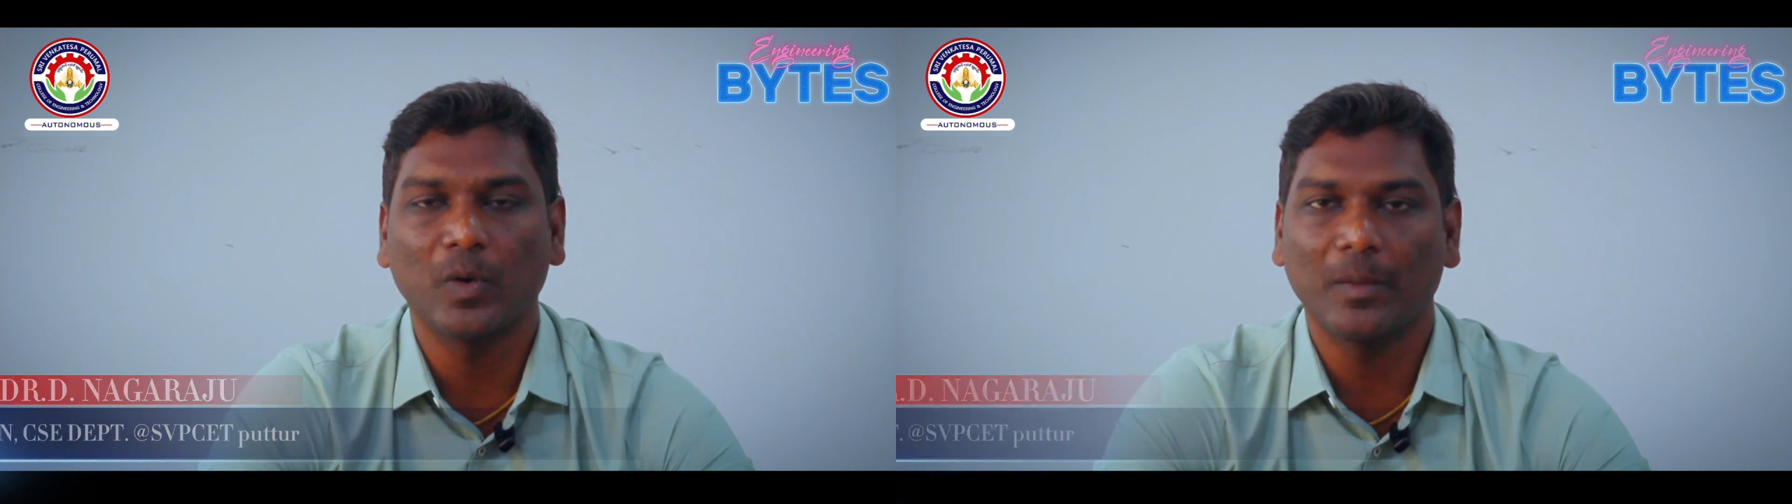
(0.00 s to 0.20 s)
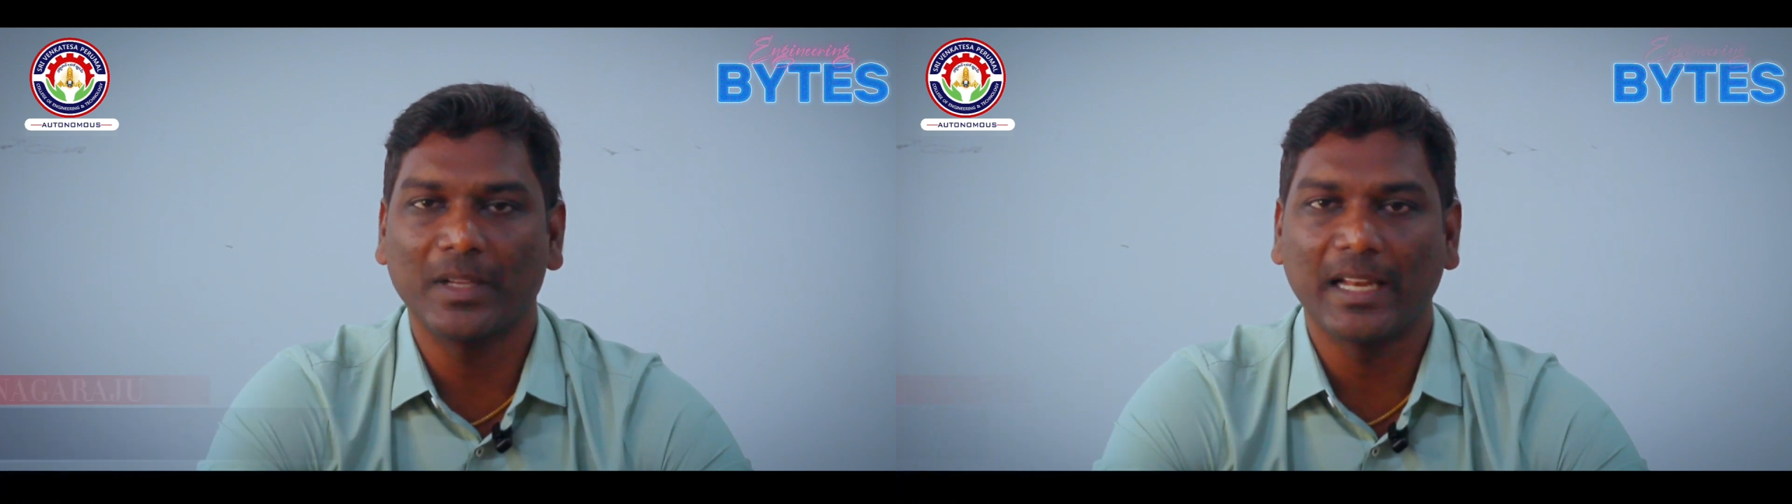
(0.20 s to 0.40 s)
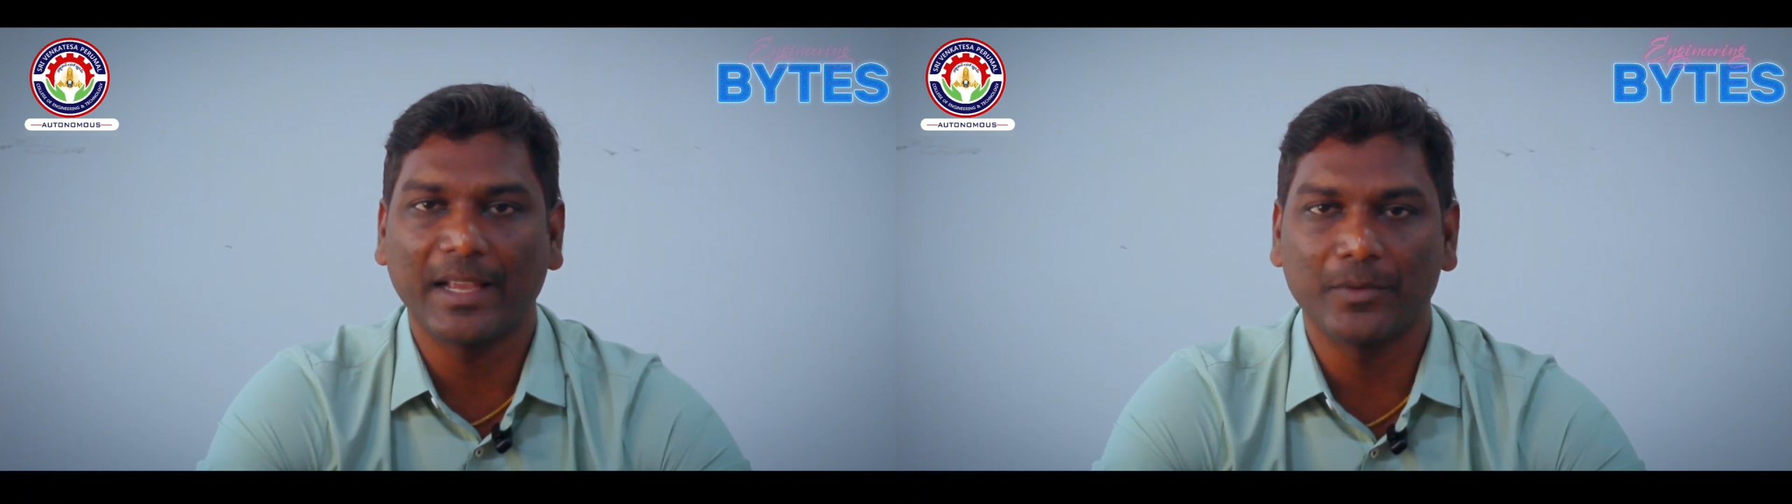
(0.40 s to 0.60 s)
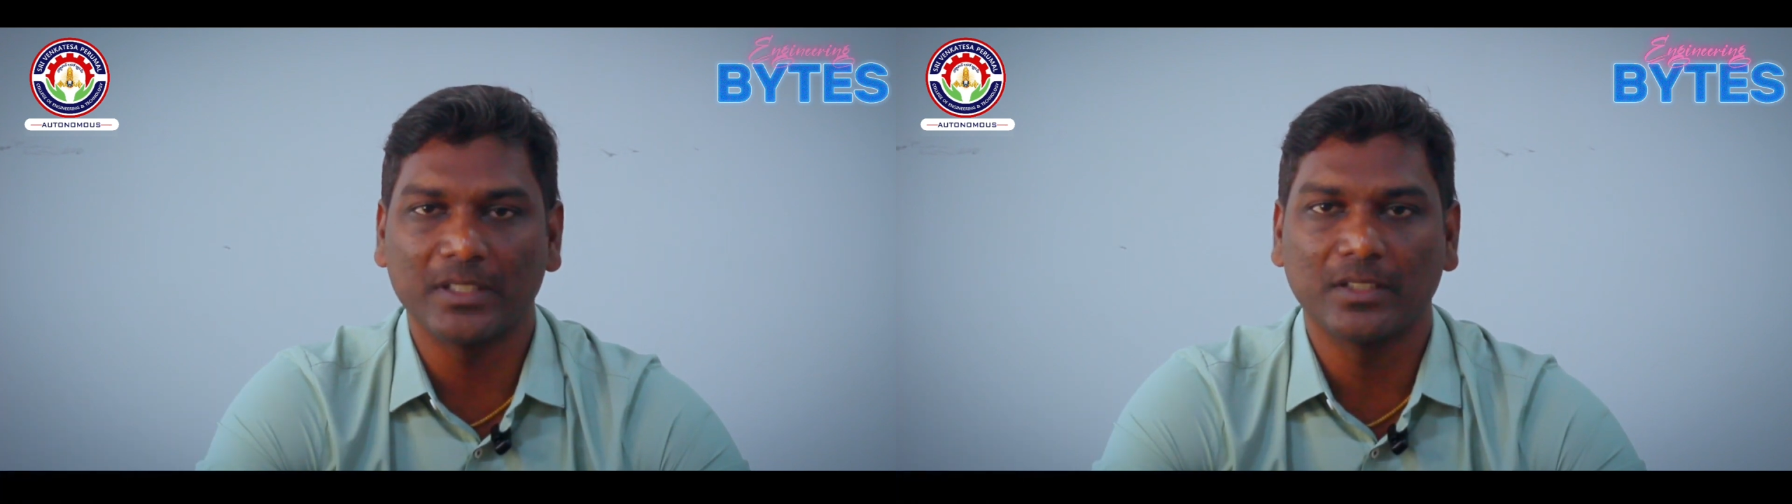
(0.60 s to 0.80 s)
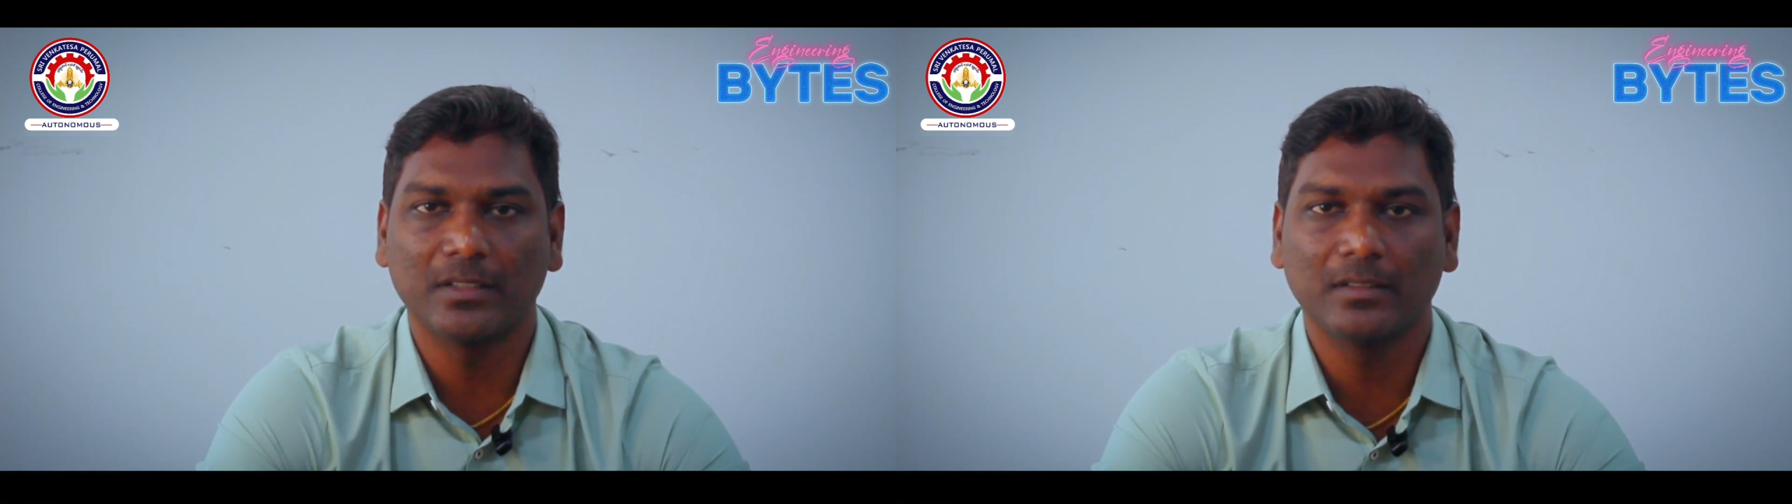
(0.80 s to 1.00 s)
language.
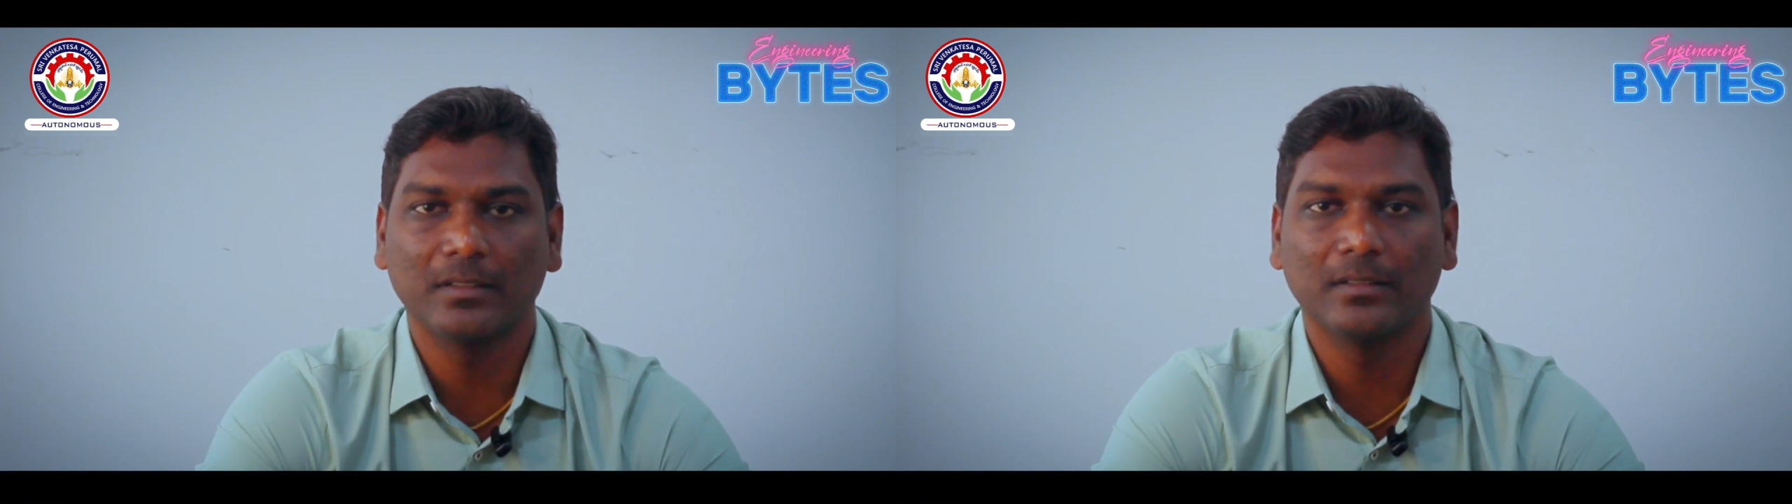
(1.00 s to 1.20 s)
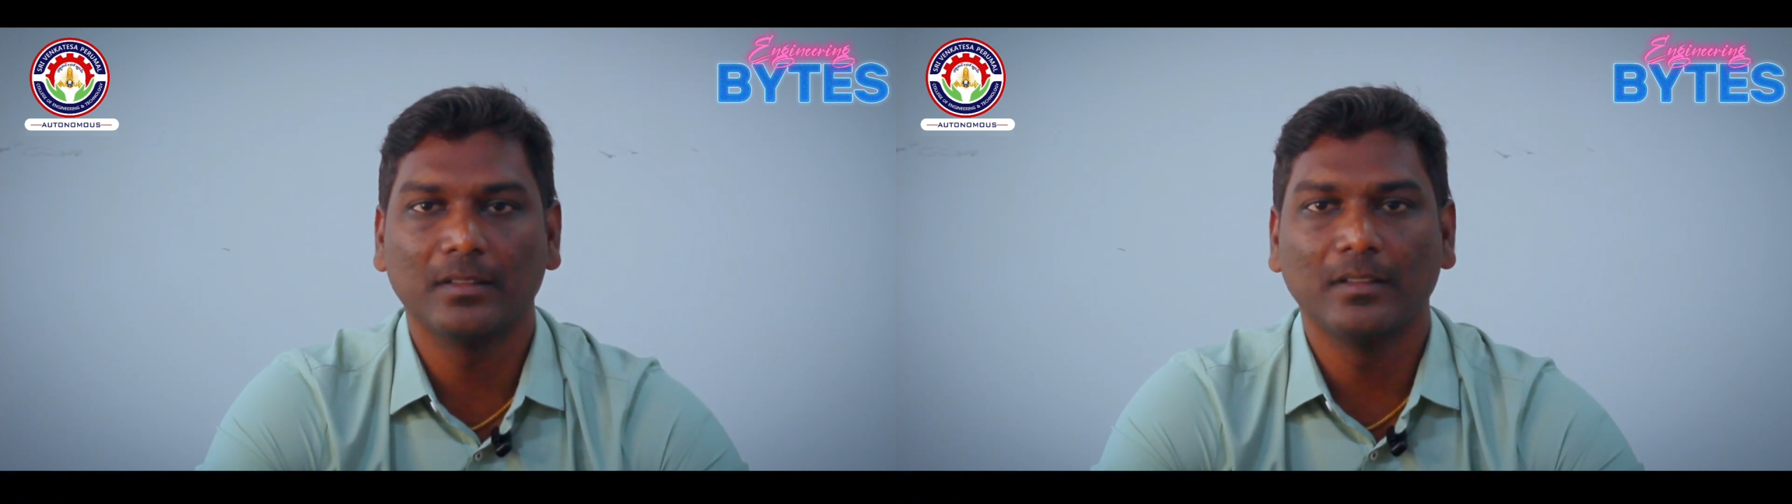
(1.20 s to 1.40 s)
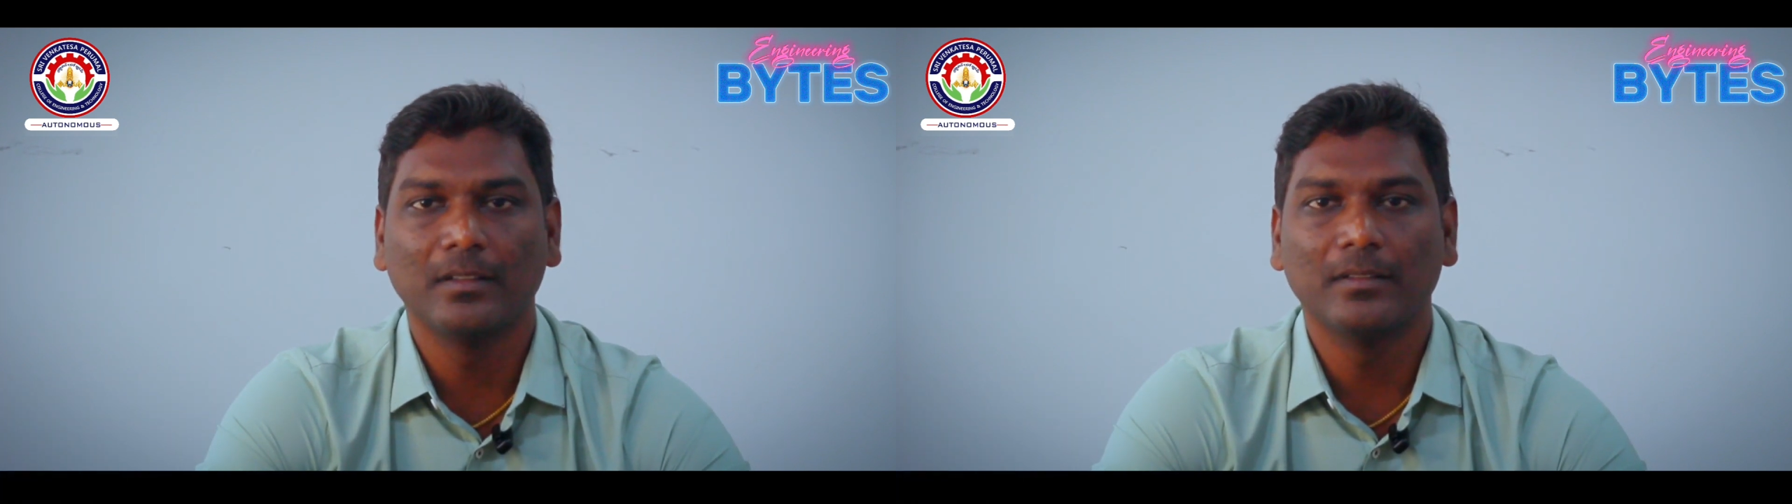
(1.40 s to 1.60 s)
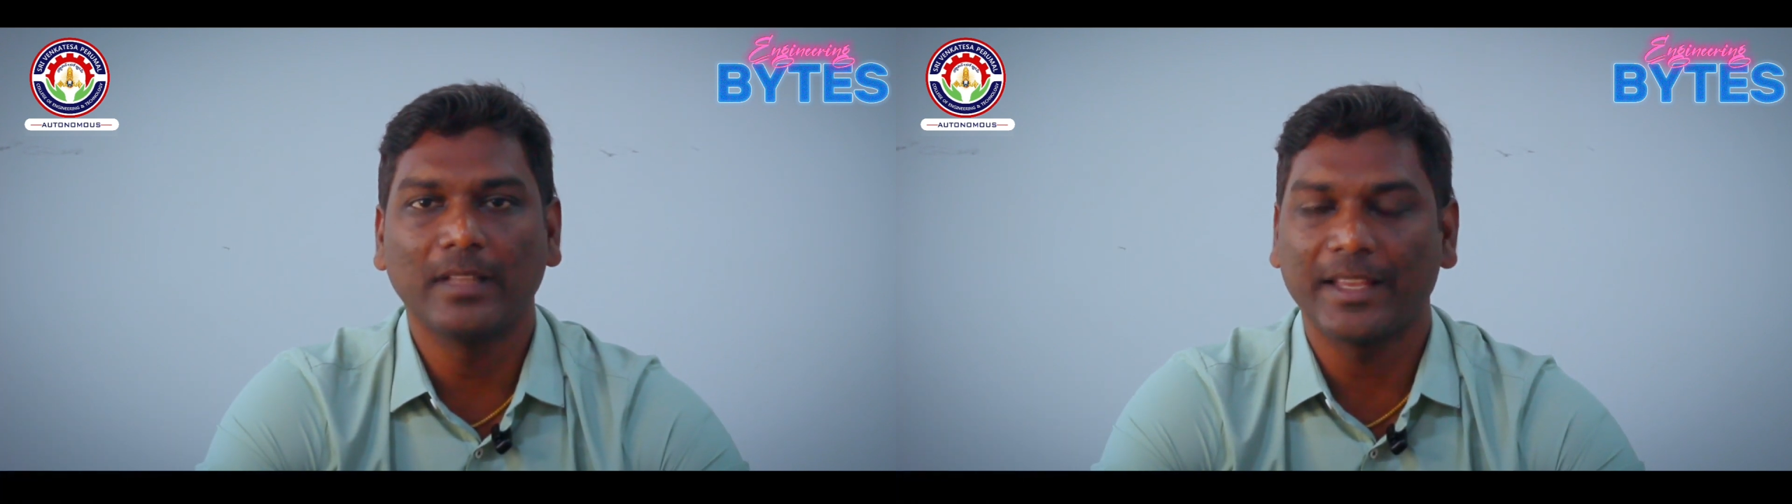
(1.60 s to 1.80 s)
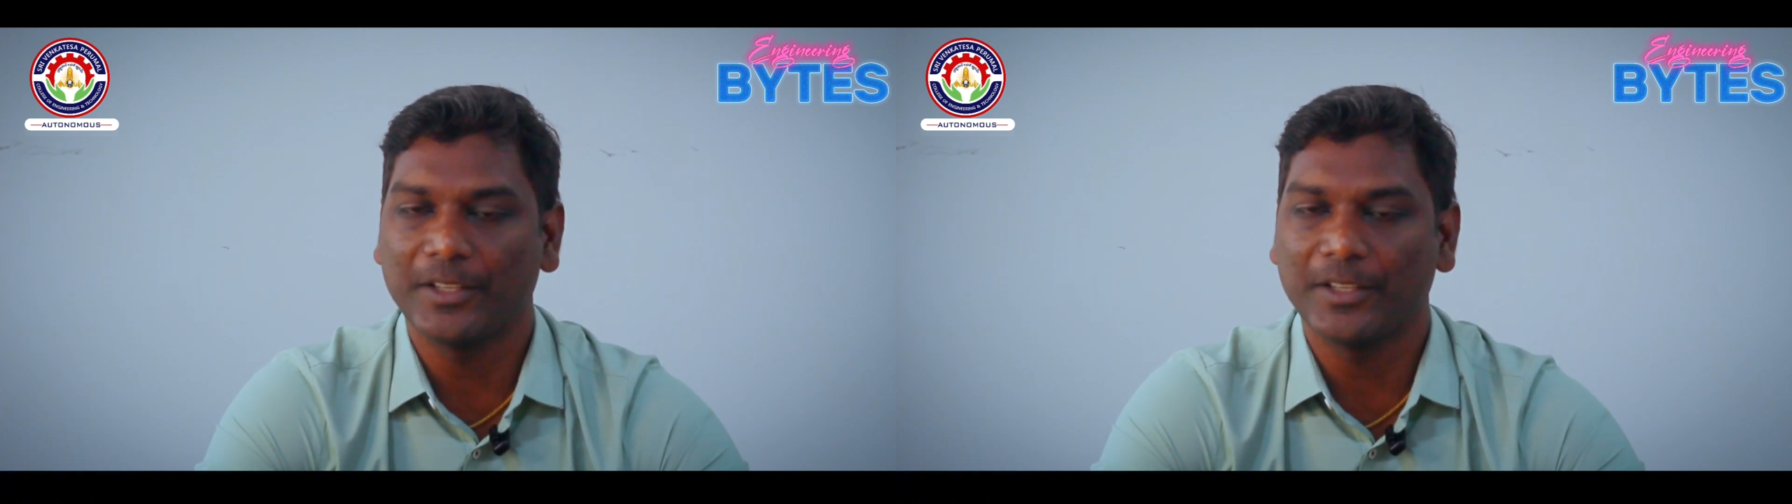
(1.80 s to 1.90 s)
Thank you.